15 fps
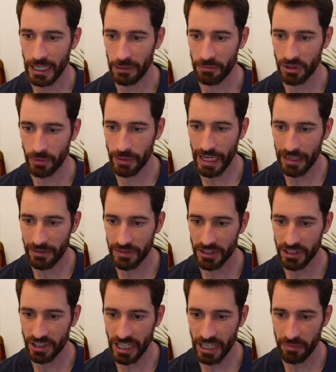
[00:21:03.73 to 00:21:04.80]
So we have
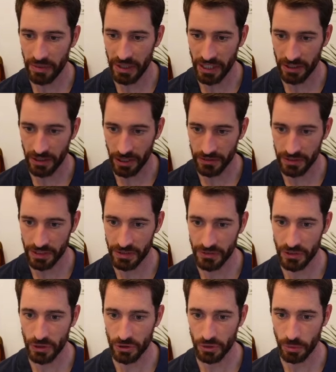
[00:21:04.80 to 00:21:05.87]
a shape here of the
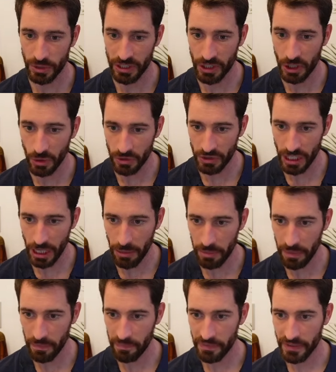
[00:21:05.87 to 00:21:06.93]
diffuser which goes
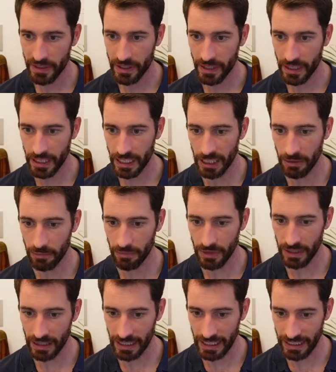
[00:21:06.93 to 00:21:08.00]
up
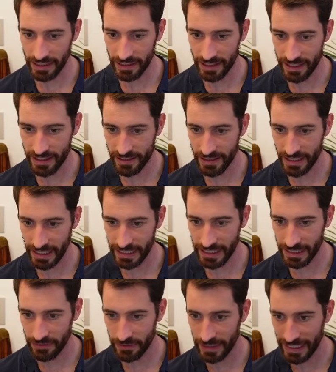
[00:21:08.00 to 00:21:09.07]
like this and
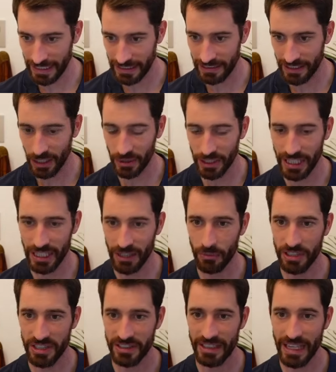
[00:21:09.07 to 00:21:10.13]
then flattens out again,
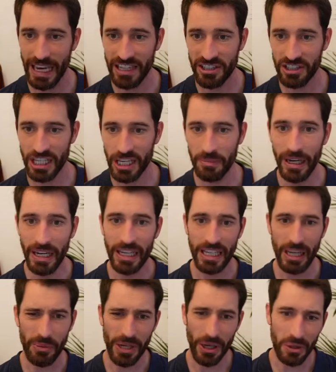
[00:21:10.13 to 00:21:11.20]
which is the S shape
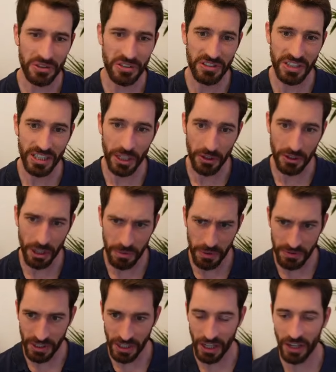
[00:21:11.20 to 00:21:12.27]
that we also see on top
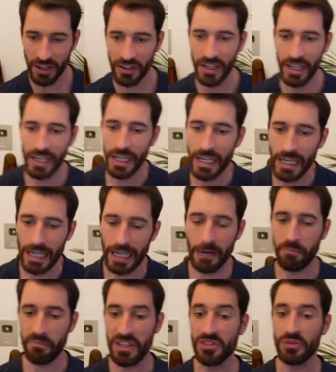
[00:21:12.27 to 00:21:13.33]
of the car.
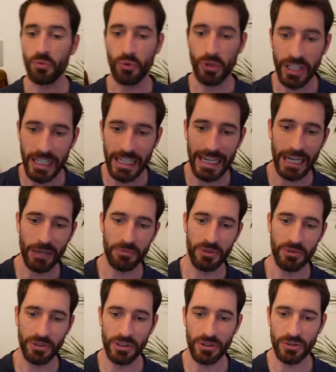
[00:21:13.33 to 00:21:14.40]
This really helped
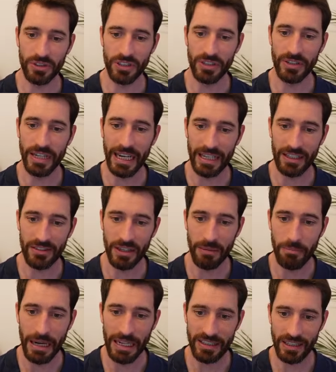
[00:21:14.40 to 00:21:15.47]
to reduce the drag
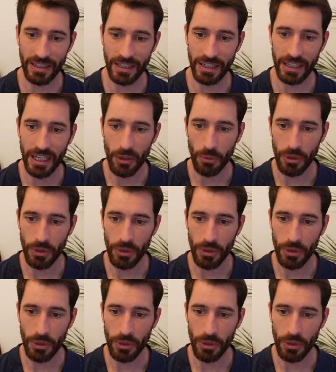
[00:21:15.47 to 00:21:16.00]
dramatically.